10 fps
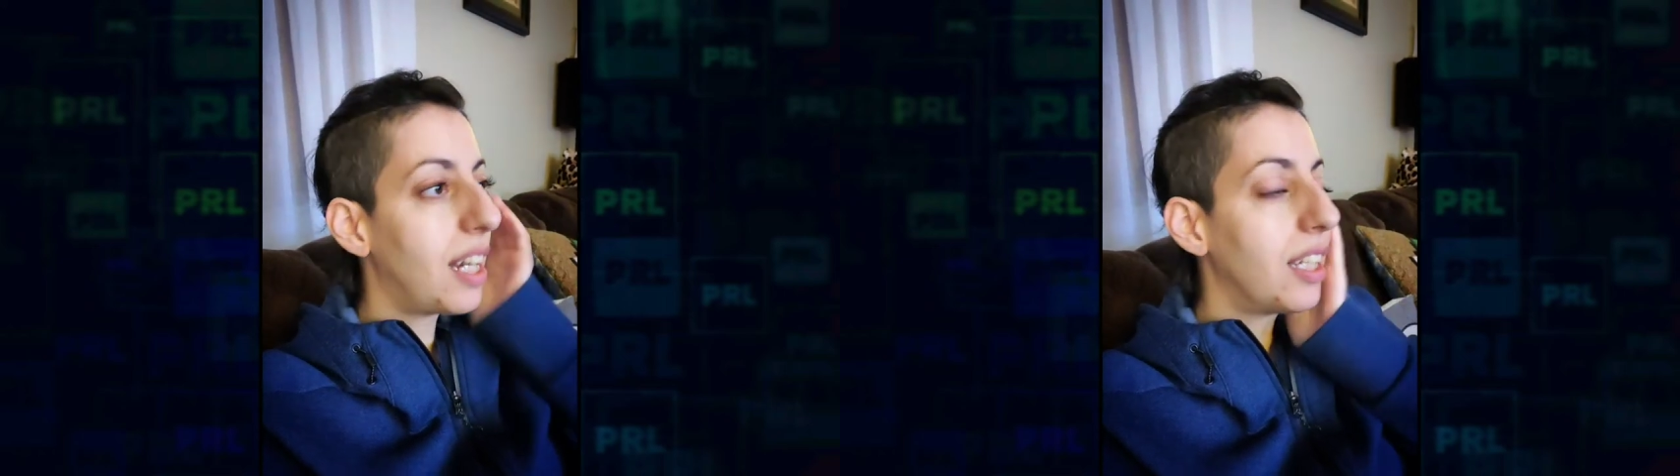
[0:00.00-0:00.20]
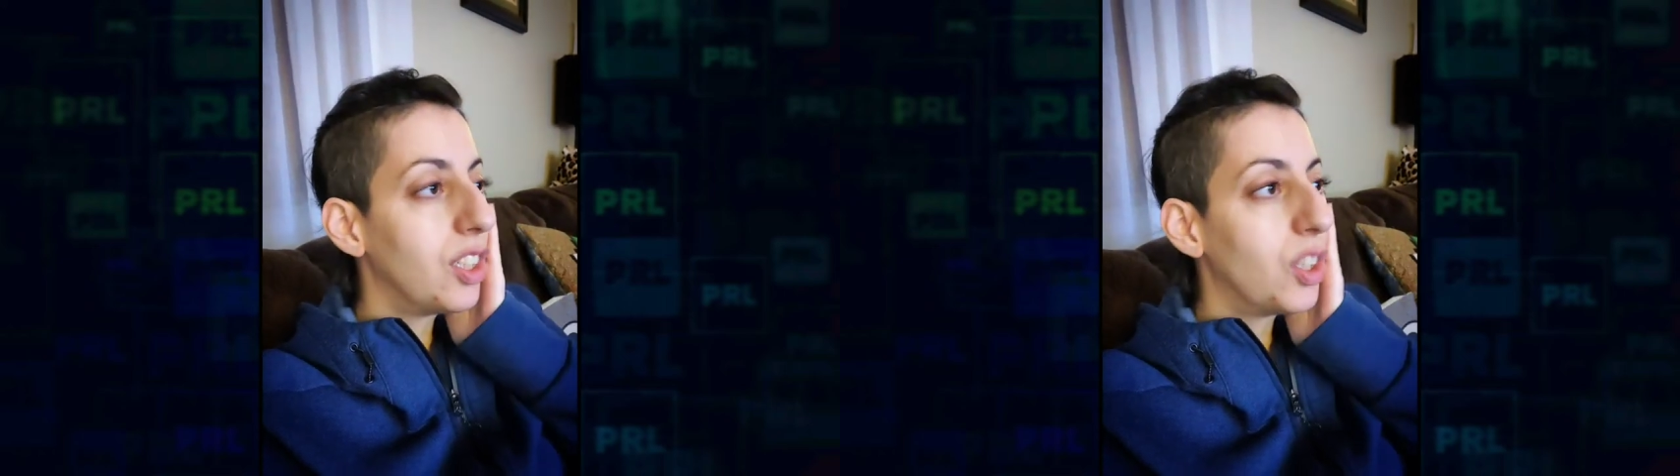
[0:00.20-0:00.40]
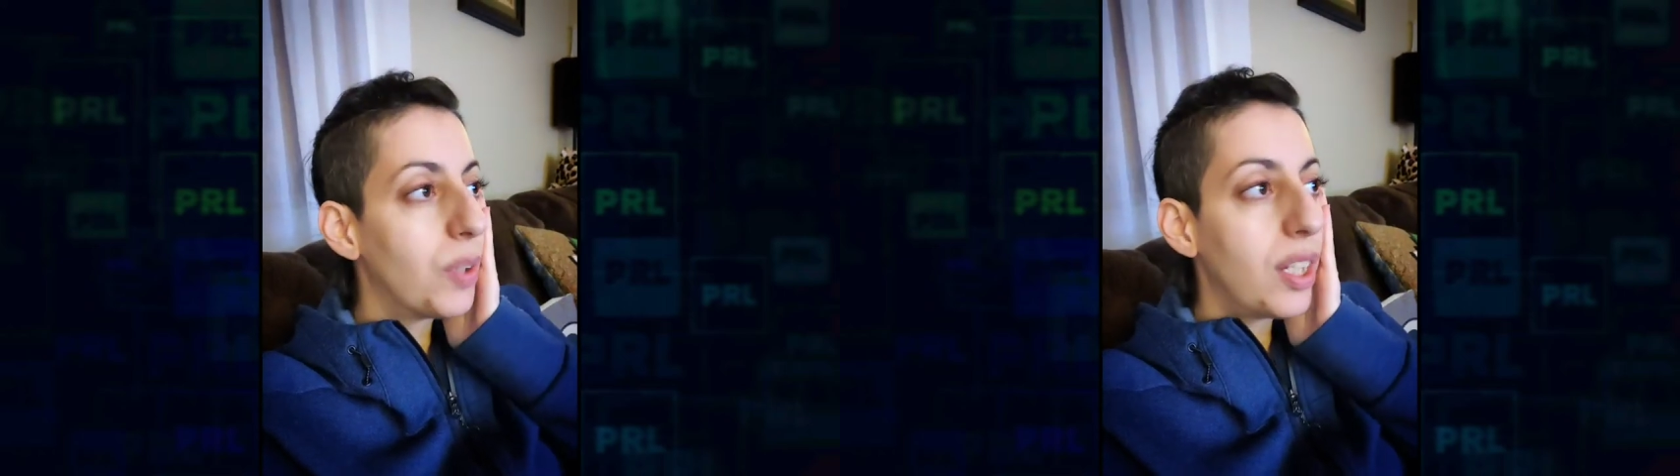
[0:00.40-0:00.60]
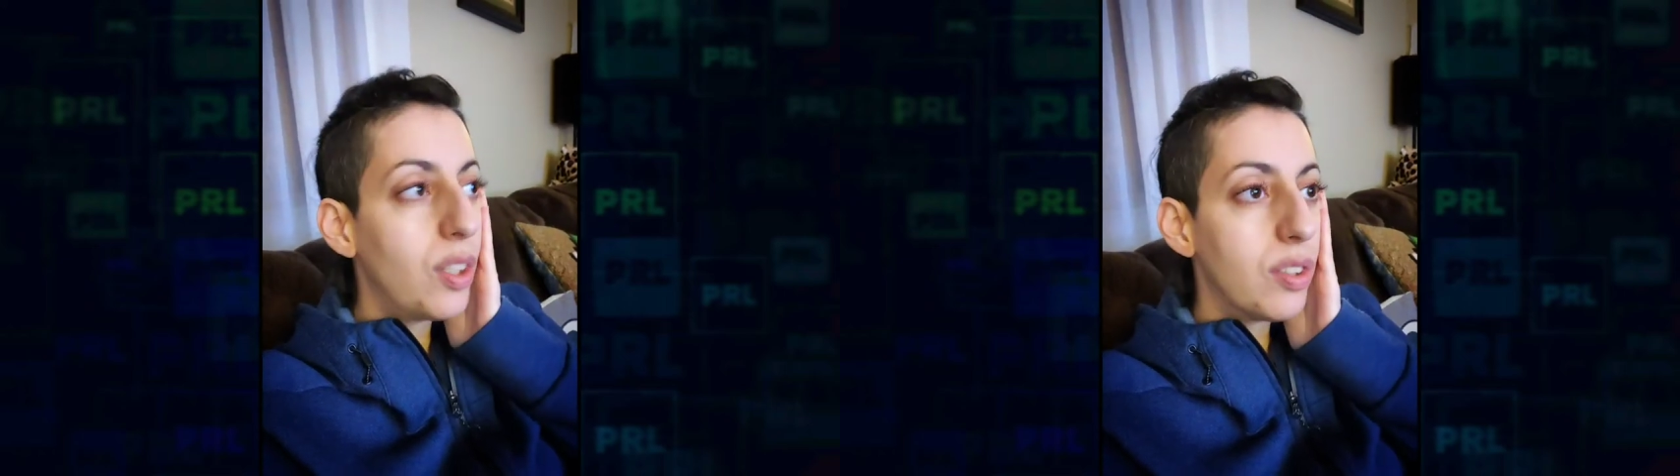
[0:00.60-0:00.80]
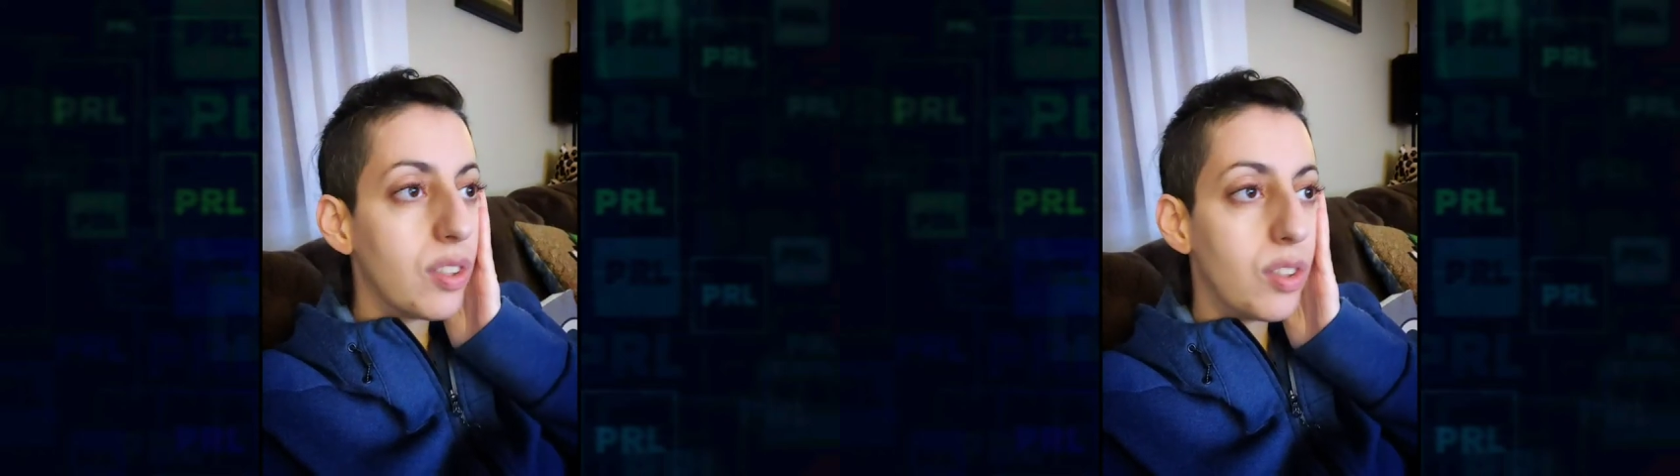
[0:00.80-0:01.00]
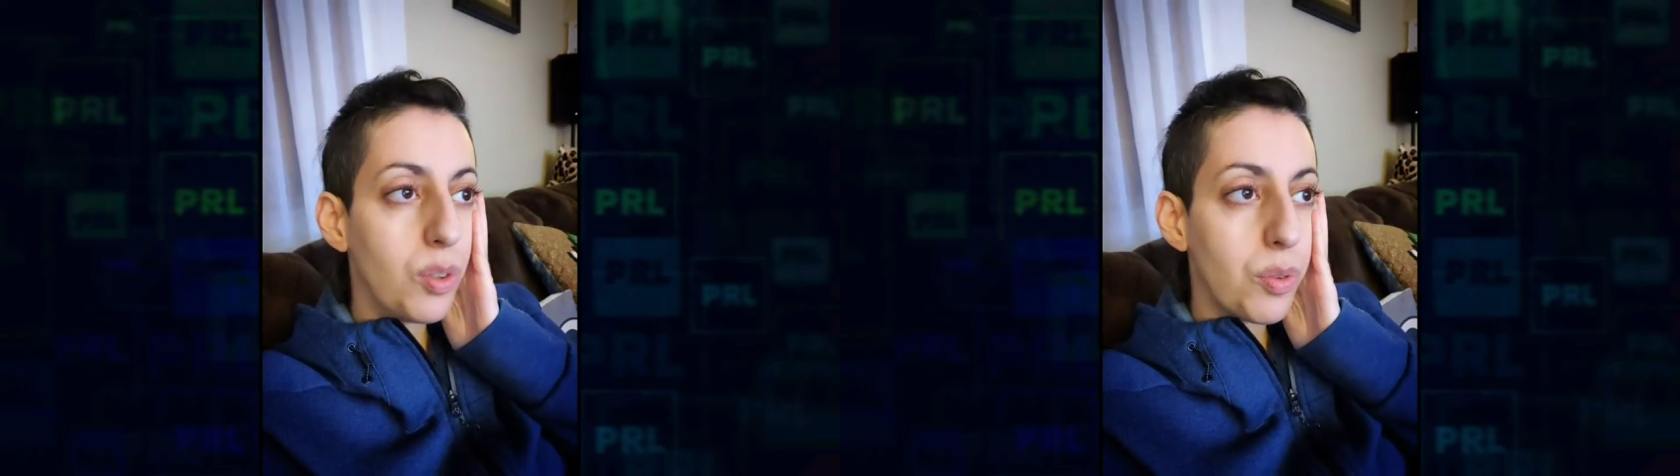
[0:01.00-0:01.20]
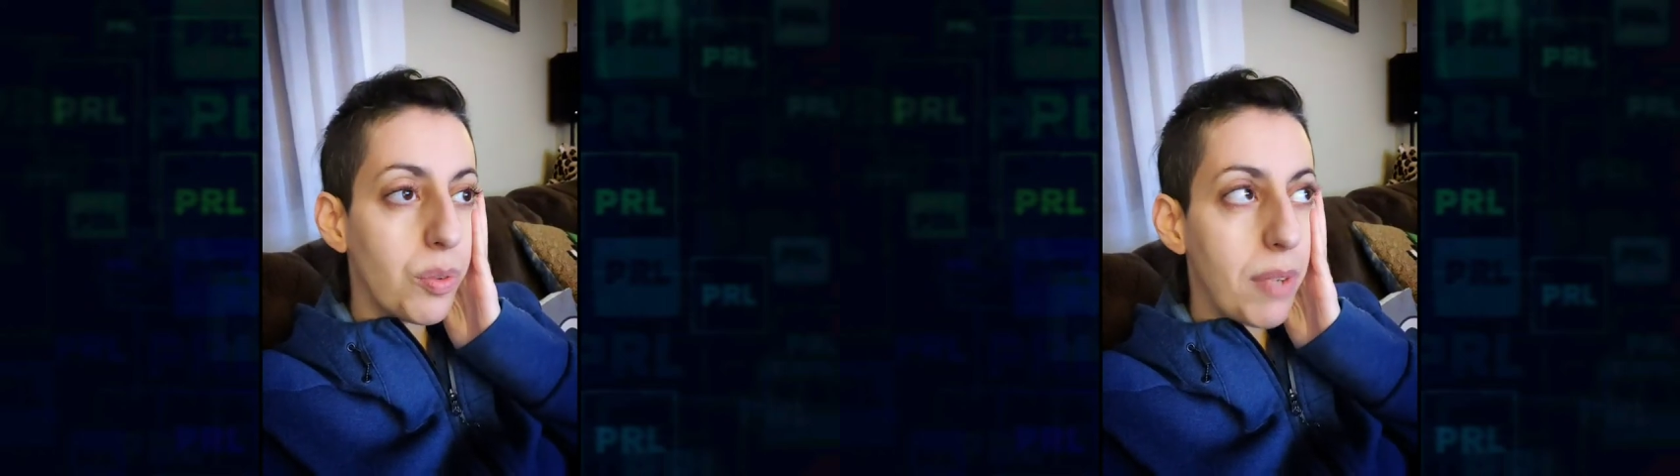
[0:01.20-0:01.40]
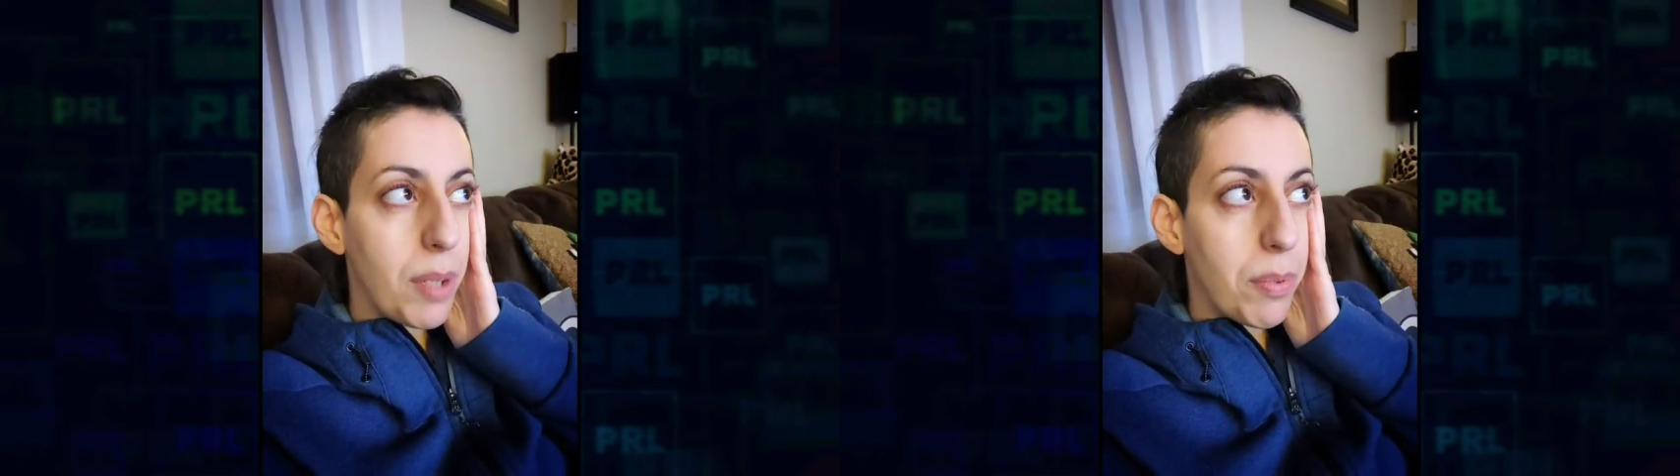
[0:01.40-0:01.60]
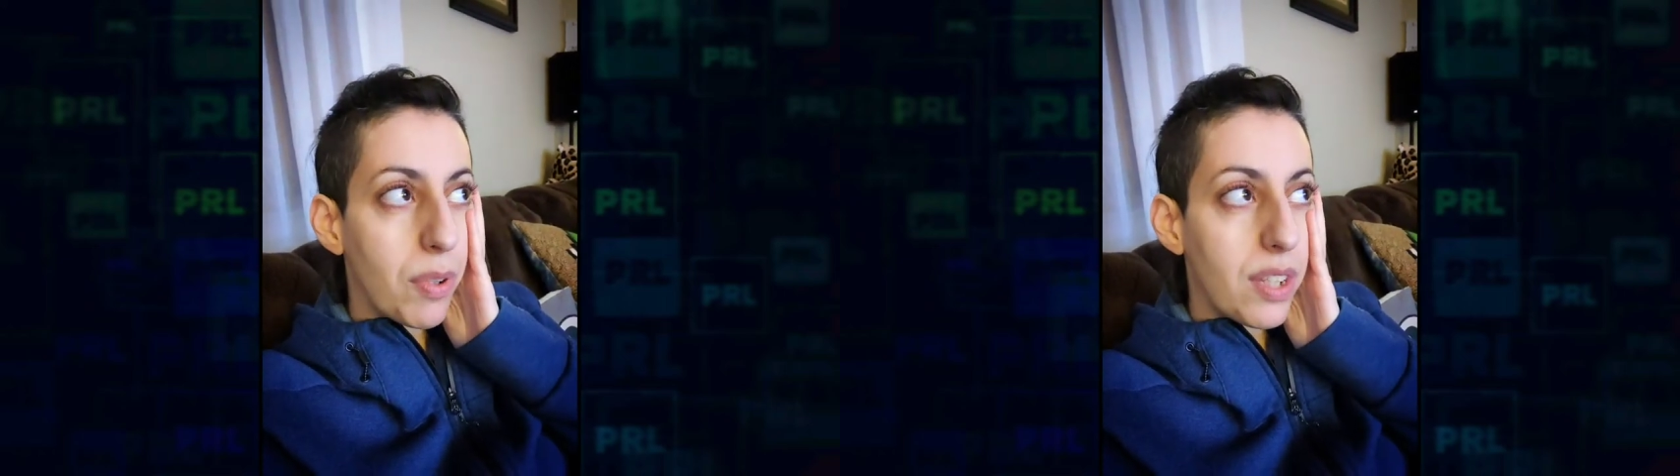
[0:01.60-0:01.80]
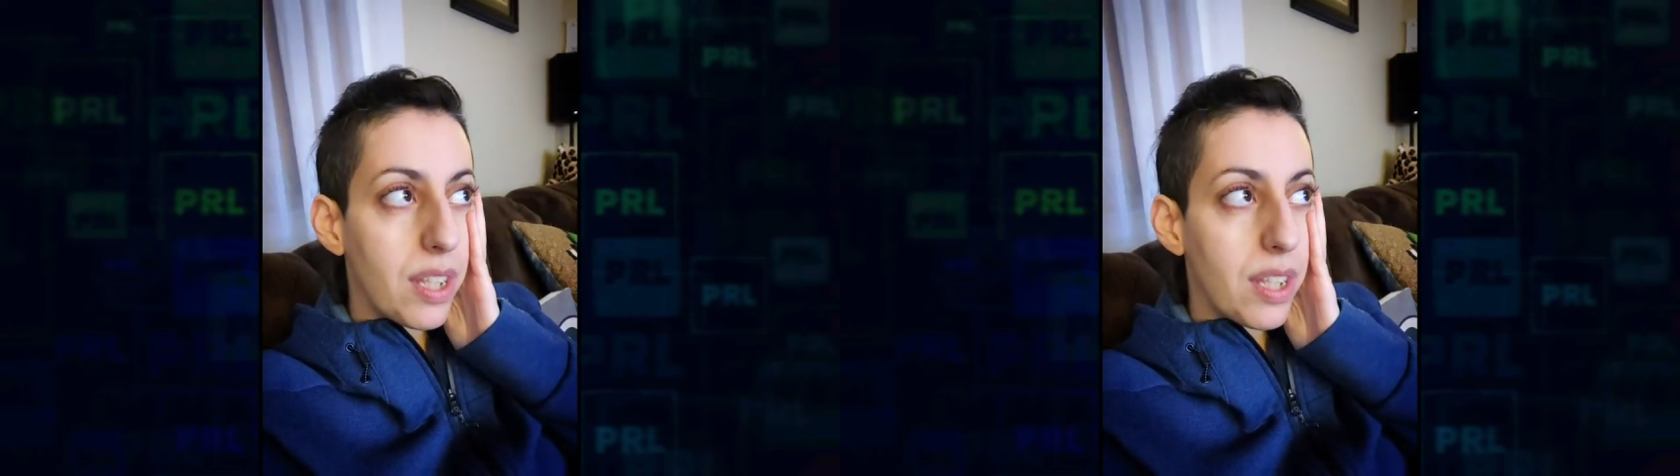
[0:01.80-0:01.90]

You know what I used to do for my birthday?